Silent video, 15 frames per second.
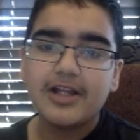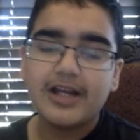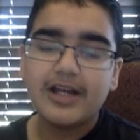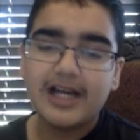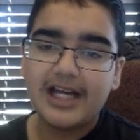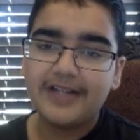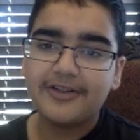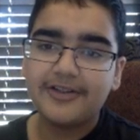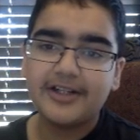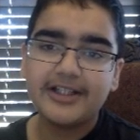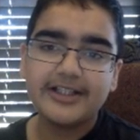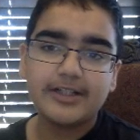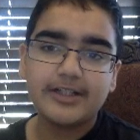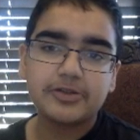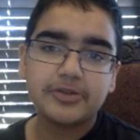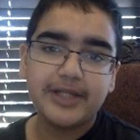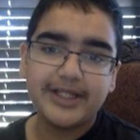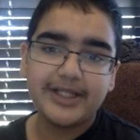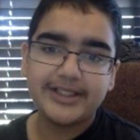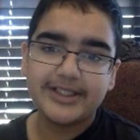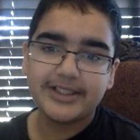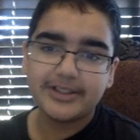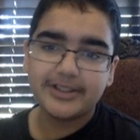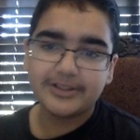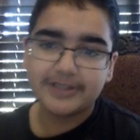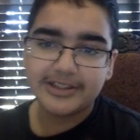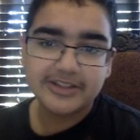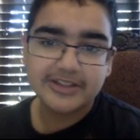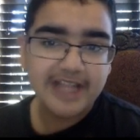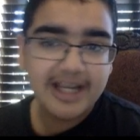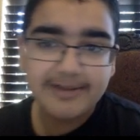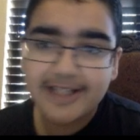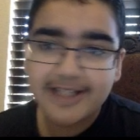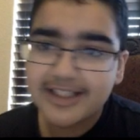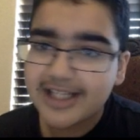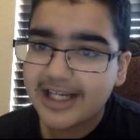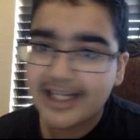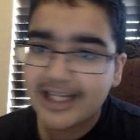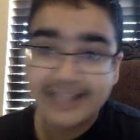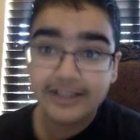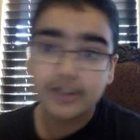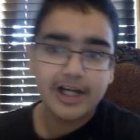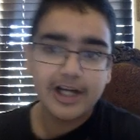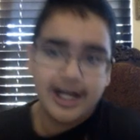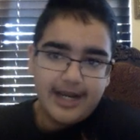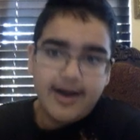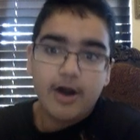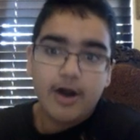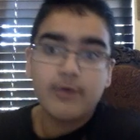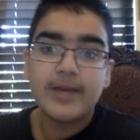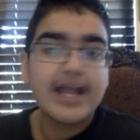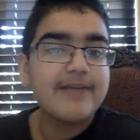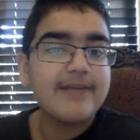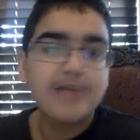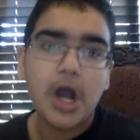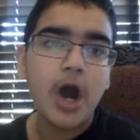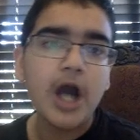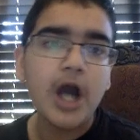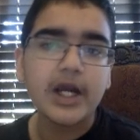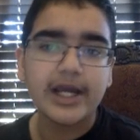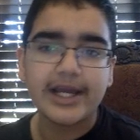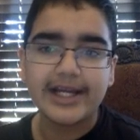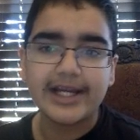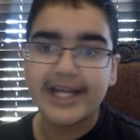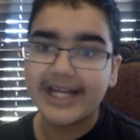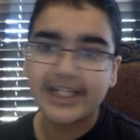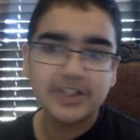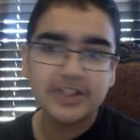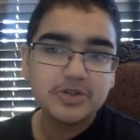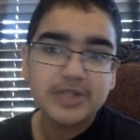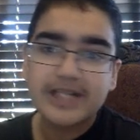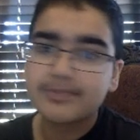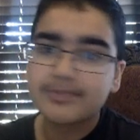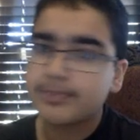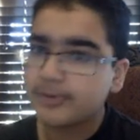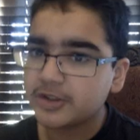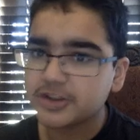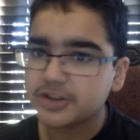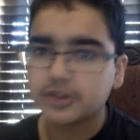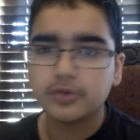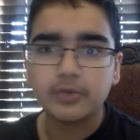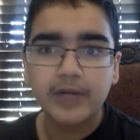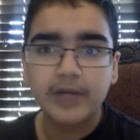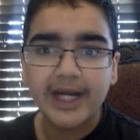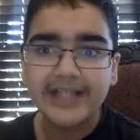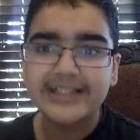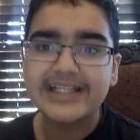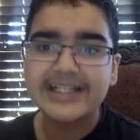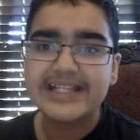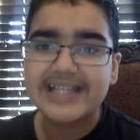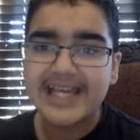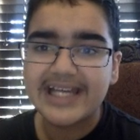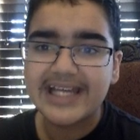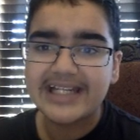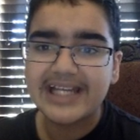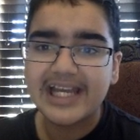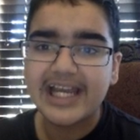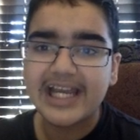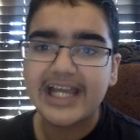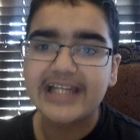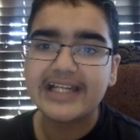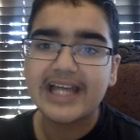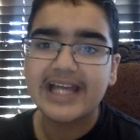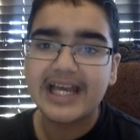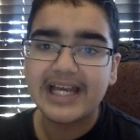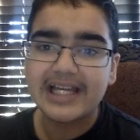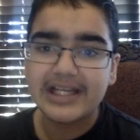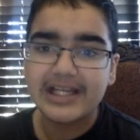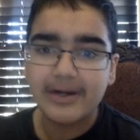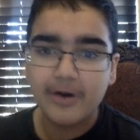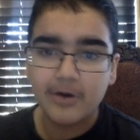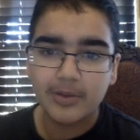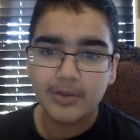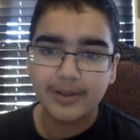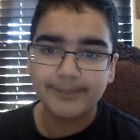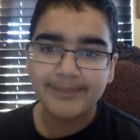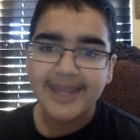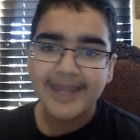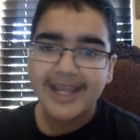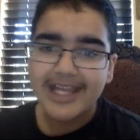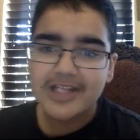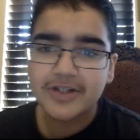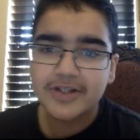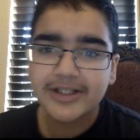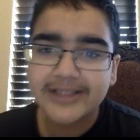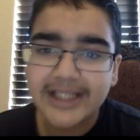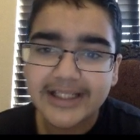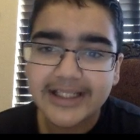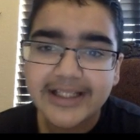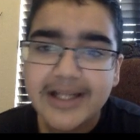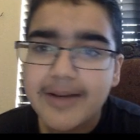I got it down to 1800. So and look, I already have my hog again. I can do that push right then and over. And look at that.